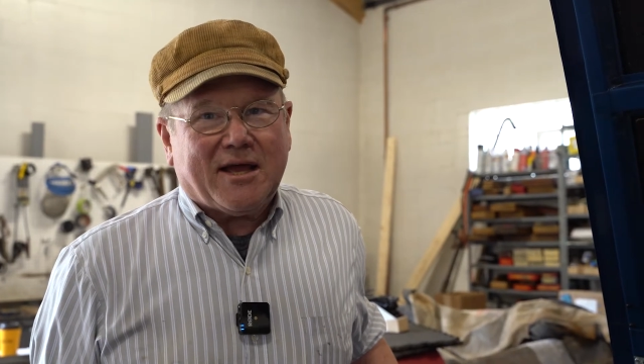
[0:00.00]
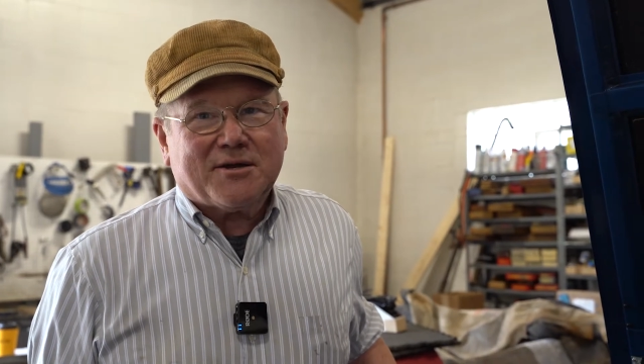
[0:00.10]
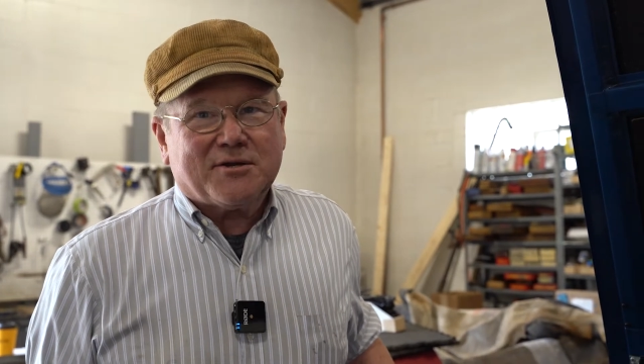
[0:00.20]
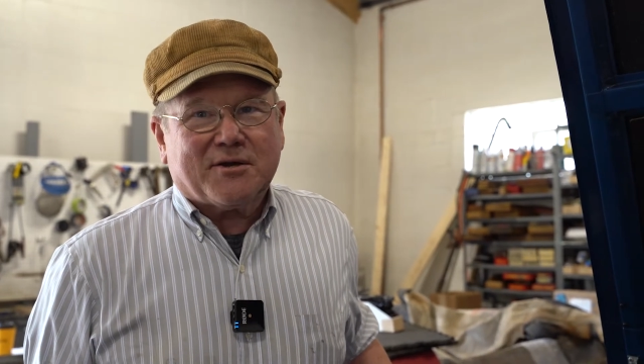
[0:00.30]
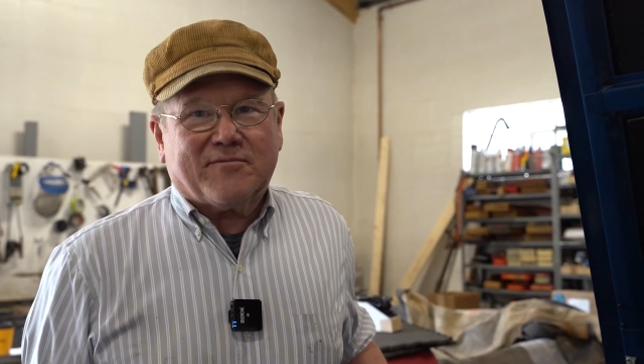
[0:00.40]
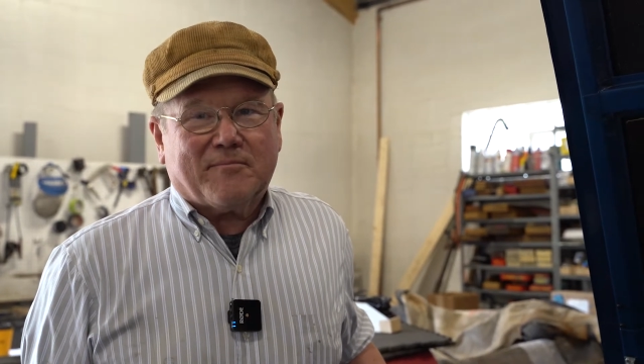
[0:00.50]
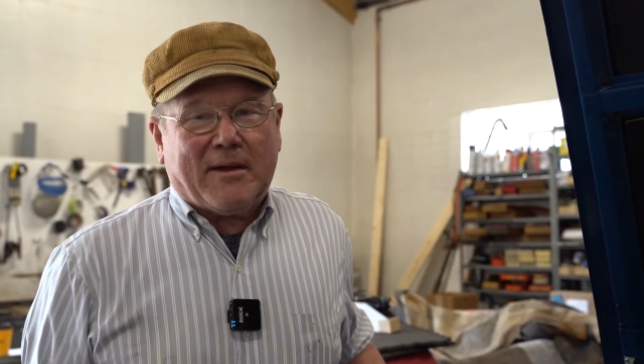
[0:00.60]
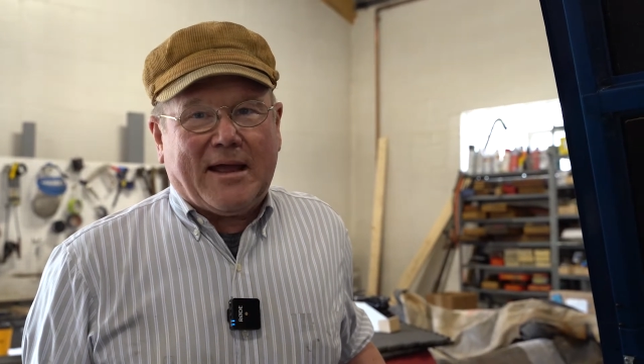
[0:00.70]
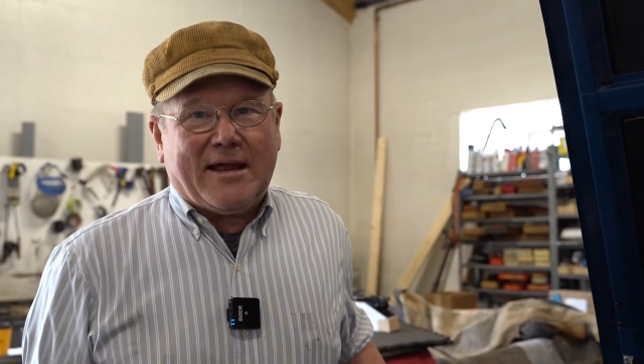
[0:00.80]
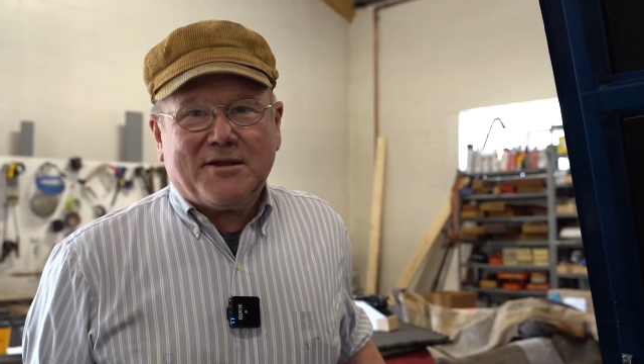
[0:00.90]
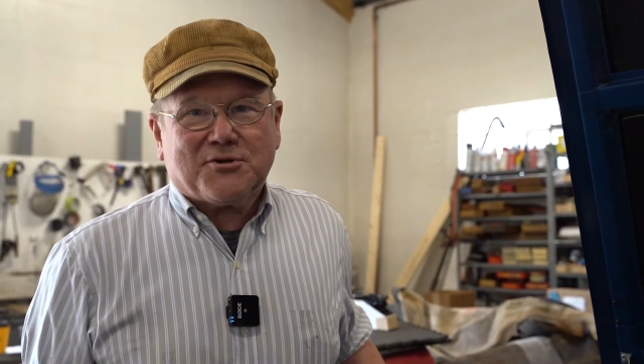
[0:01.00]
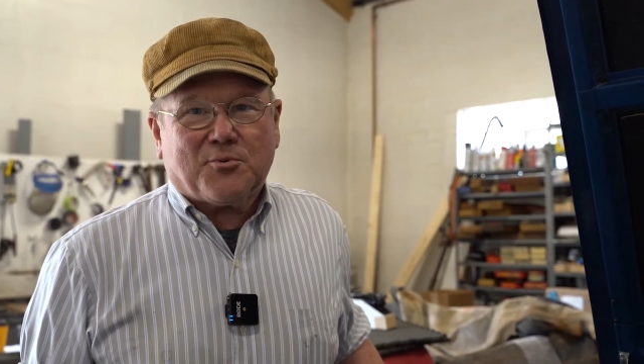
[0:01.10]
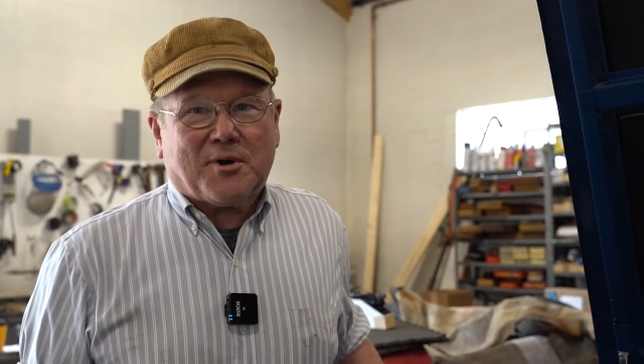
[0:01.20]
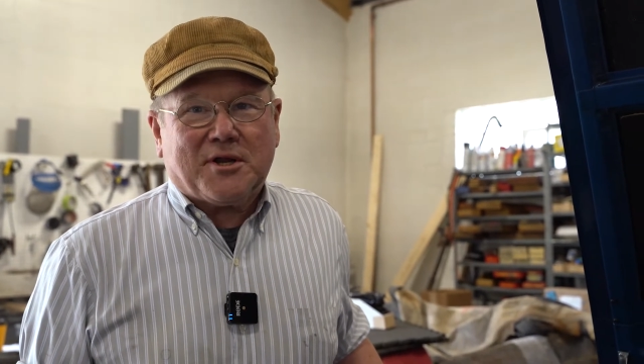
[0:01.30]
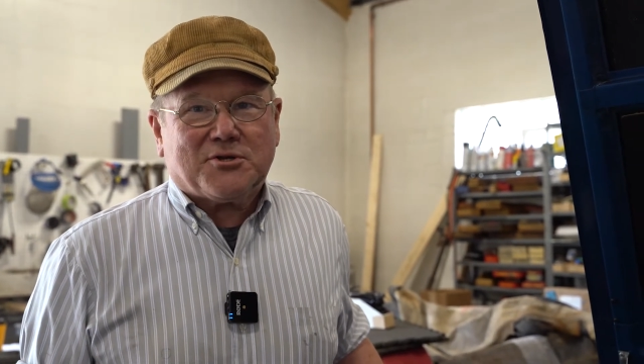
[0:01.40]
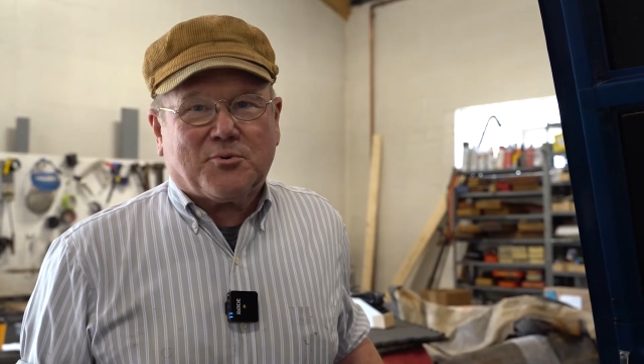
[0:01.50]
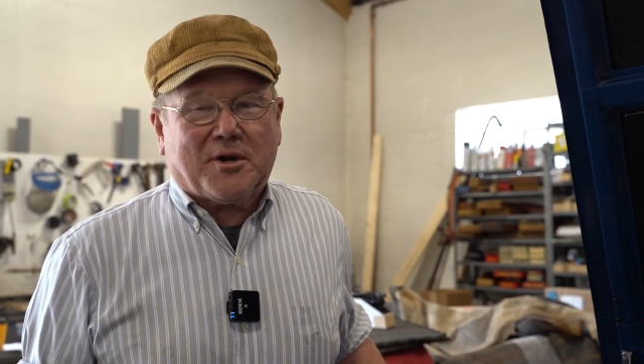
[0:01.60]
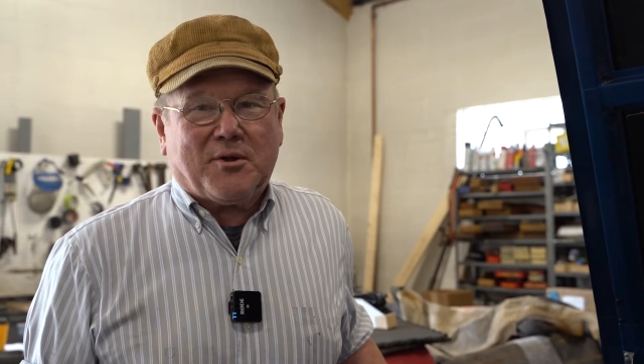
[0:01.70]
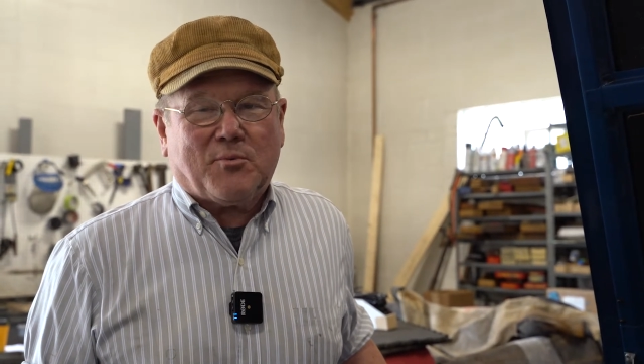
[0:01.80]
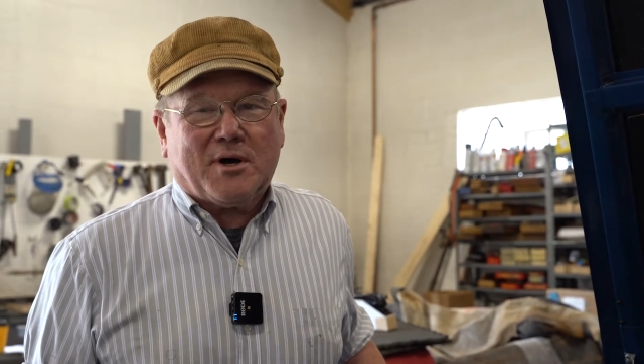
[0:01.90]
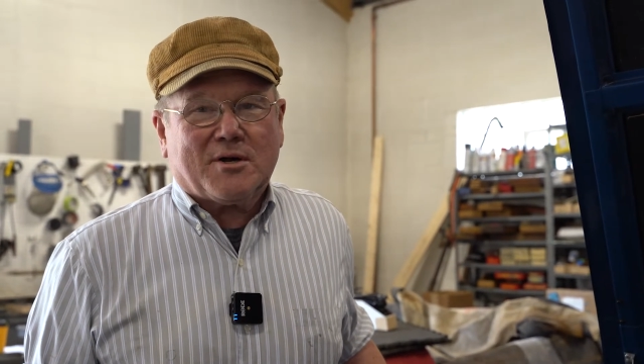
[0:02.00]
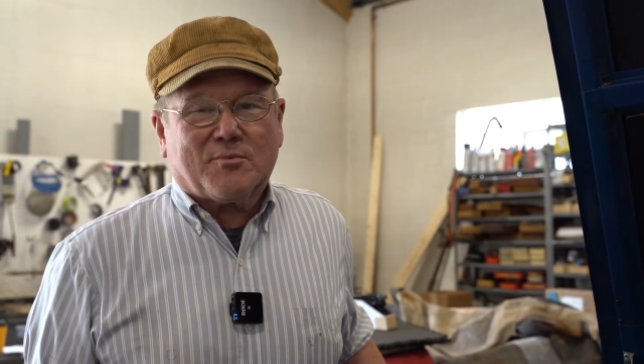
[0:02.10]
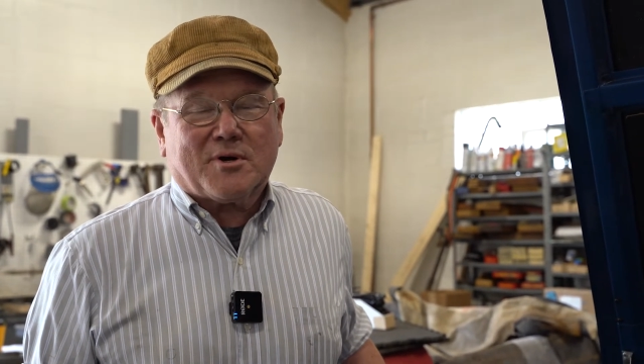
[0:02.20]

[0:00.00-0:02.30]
end of May 2021.